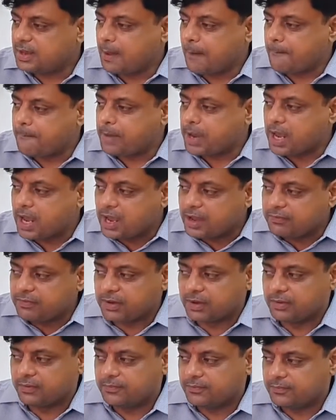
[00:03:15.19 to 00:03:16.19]

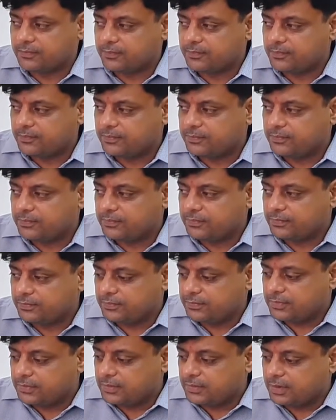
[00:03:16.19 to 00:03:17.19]
behavior.
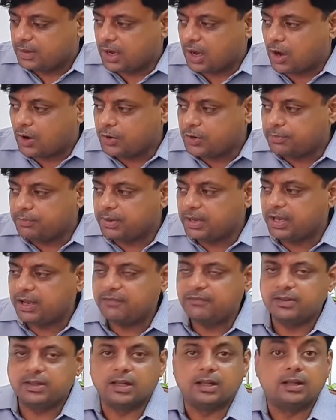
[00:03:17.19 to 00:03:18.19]
How you behave
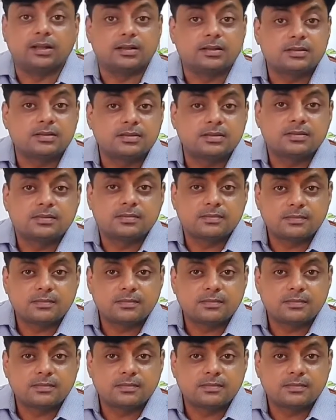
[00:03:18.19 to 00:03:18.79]
with others.